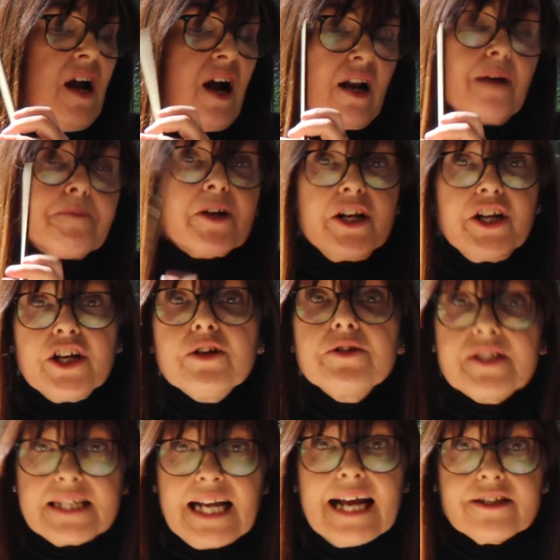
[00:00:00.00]
And I'm going to
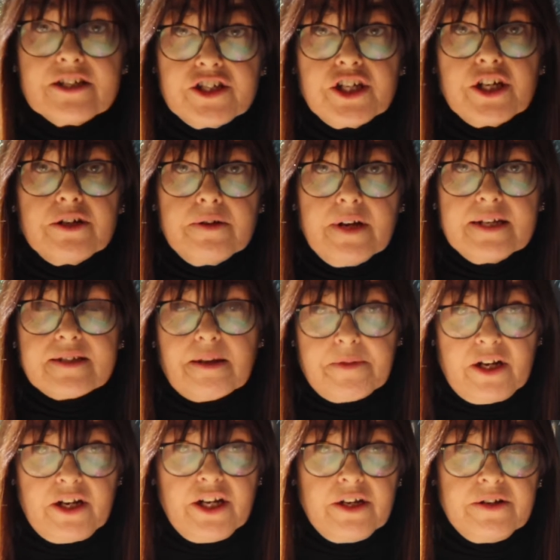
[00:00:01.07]
use standard units, I'm
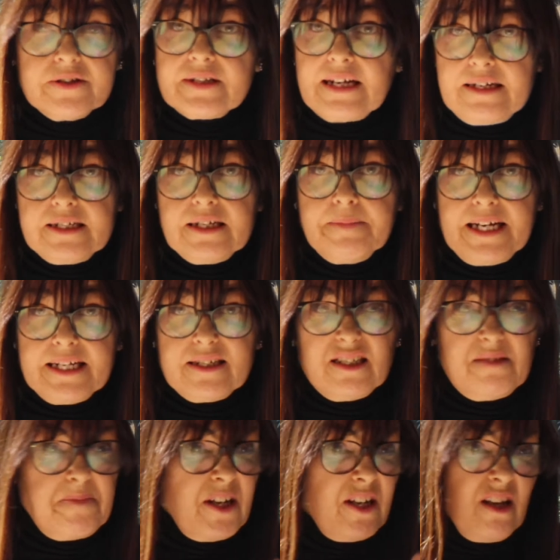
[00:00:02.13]
going to use
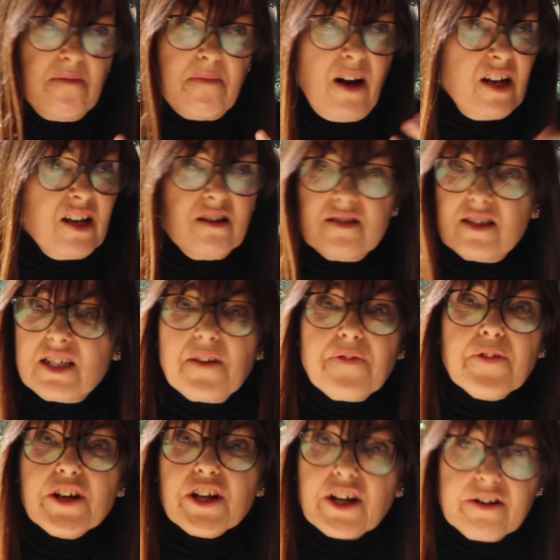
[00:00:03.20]
centimetres, but you might use a
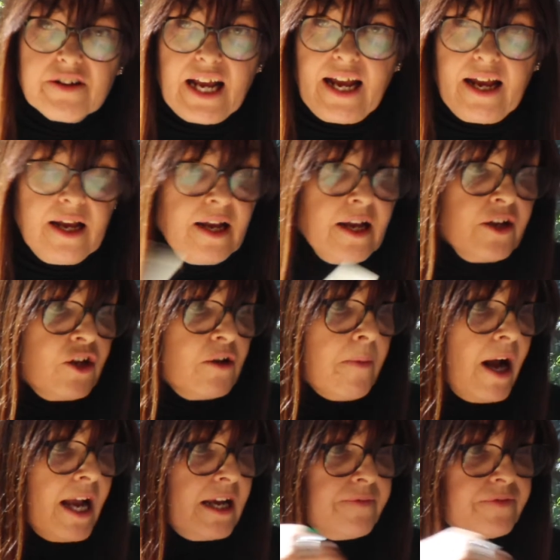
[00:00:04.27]
different unit. You
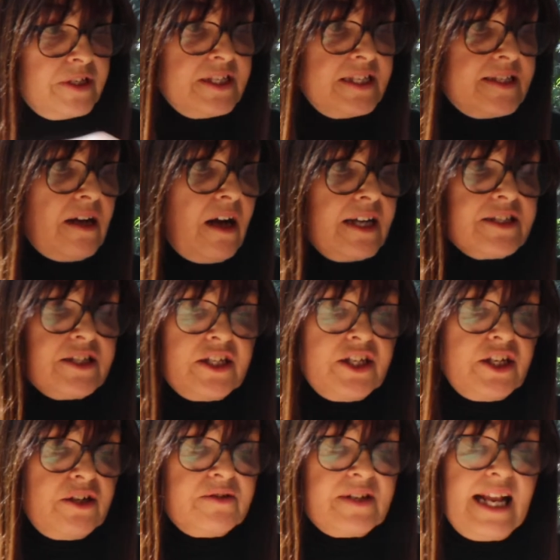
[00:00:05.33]
might even decide to
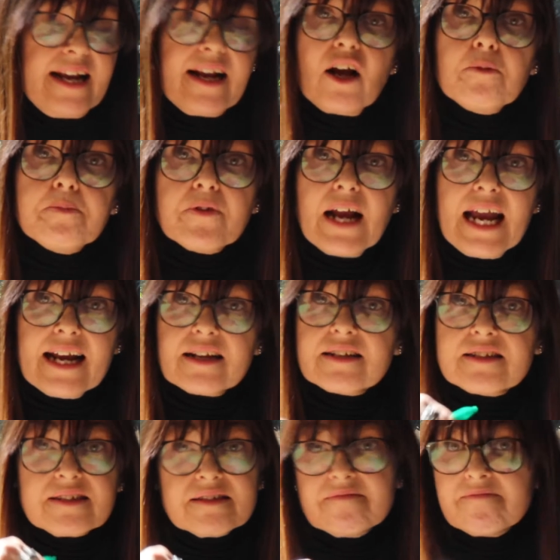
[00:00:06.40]
use Lego
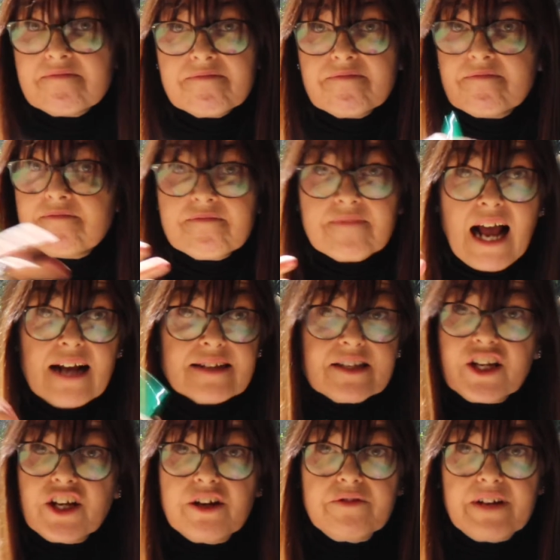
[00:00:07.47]
bricks as a
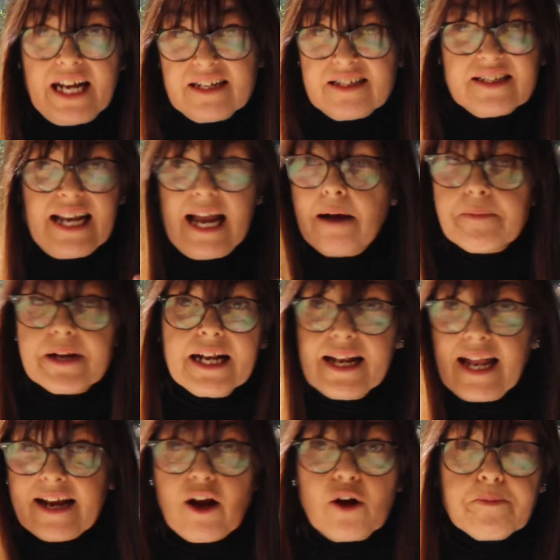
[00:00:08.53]
unit to see how many
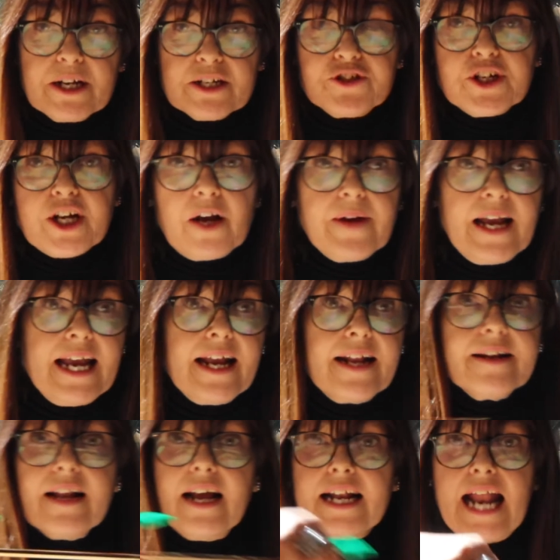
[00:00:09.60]
Lego bricks you go
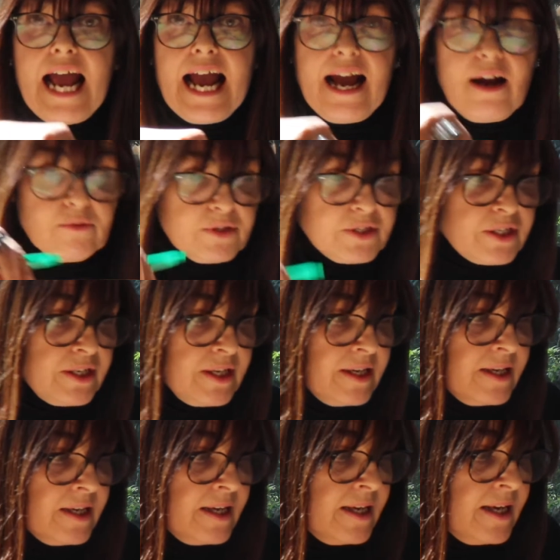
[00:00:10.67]
in and out,
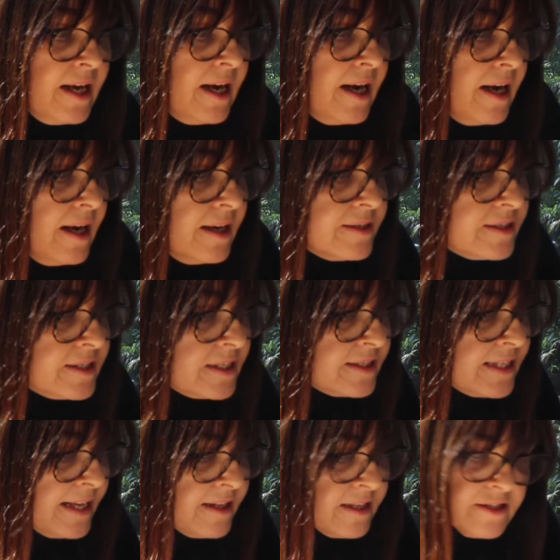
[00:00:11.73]
to
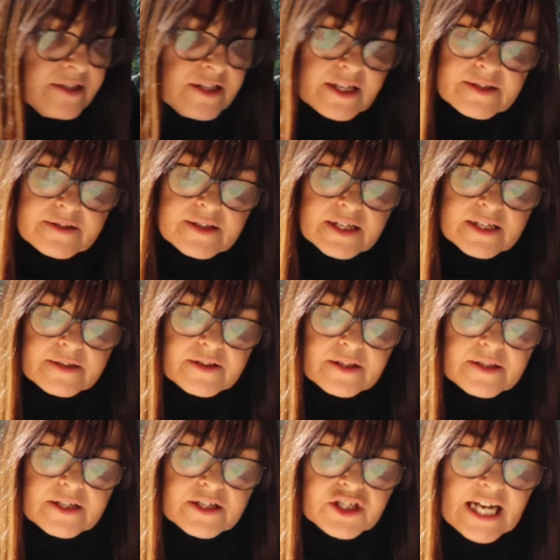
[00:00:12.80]
see
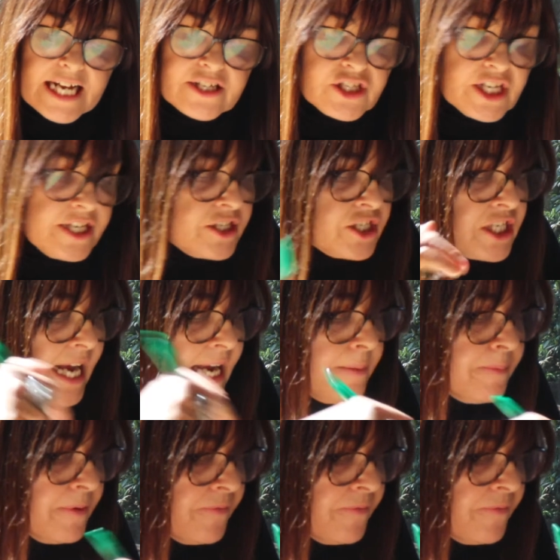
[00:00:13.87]
the changing shape